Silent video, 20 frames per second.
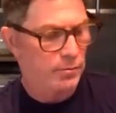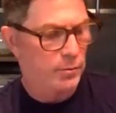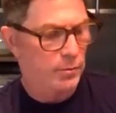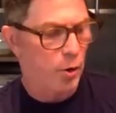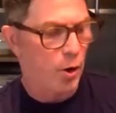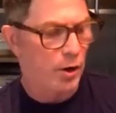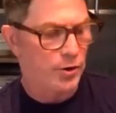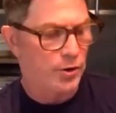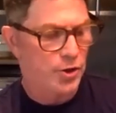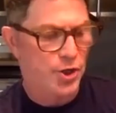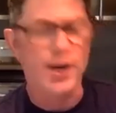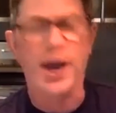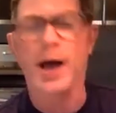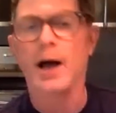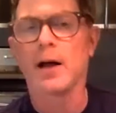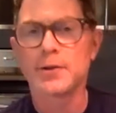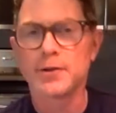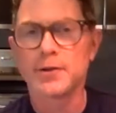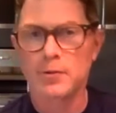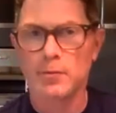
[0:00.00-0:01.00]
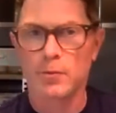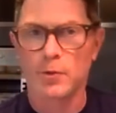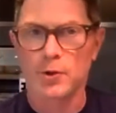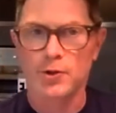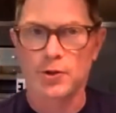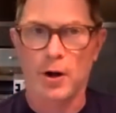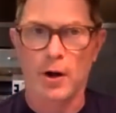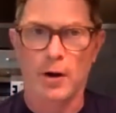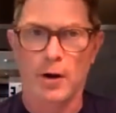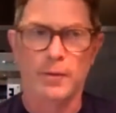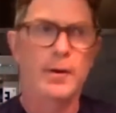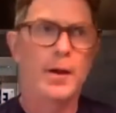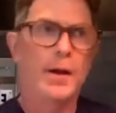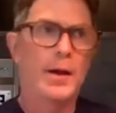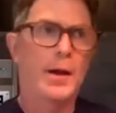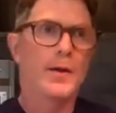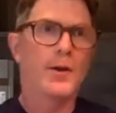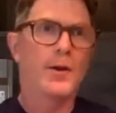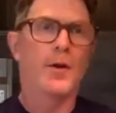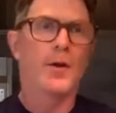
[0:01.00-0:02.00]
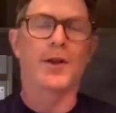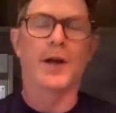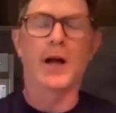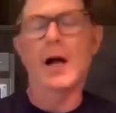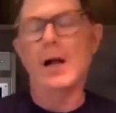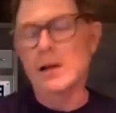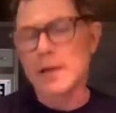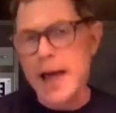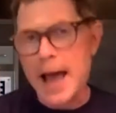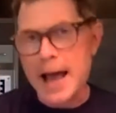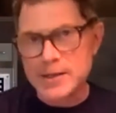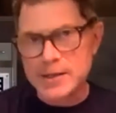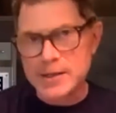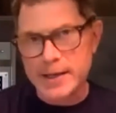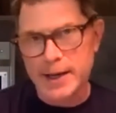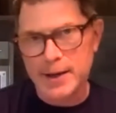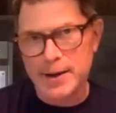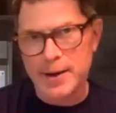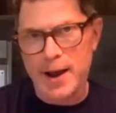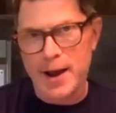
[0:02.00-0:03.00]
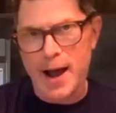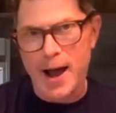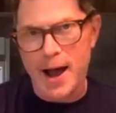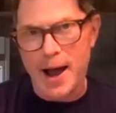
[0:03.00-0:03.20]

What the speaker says: called shells, which are, you know, the classic